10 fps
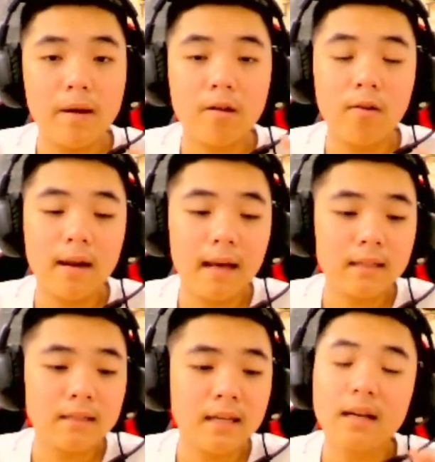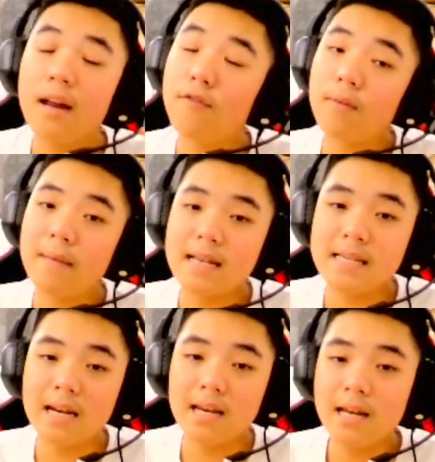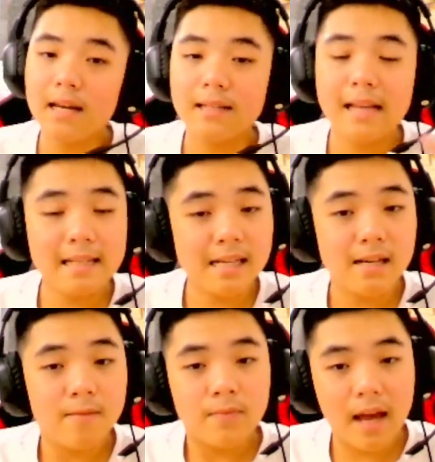by collecting the information, data,